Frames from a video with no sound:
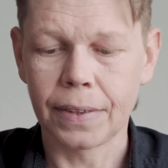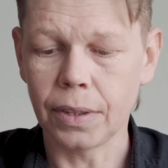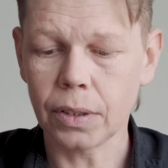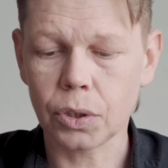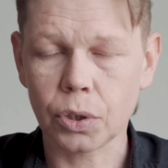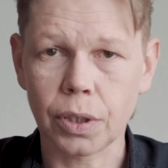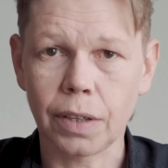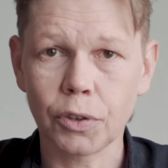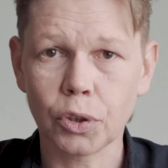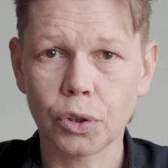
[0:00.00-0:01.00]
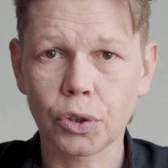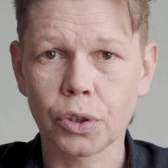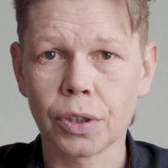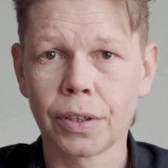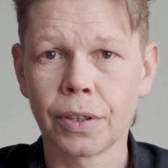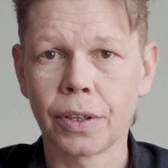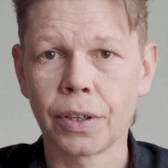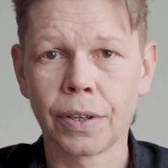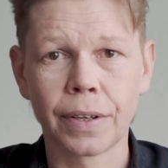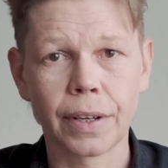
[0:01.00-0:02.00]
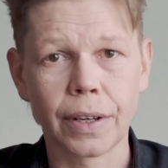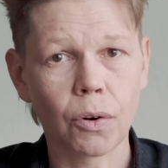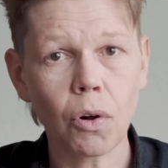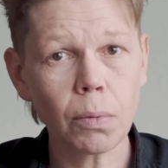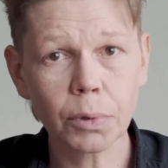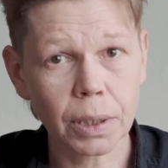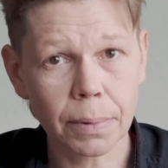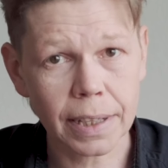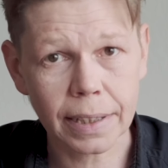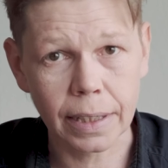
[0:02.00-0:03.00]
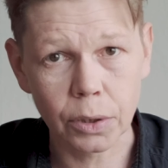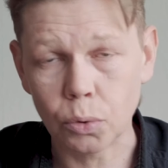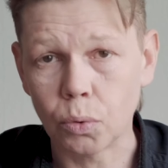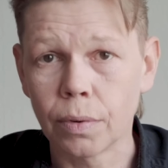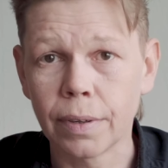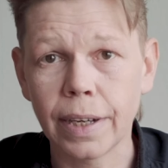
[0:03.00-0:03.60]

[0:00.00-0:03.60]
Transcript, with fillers: This covers almost everything that I do,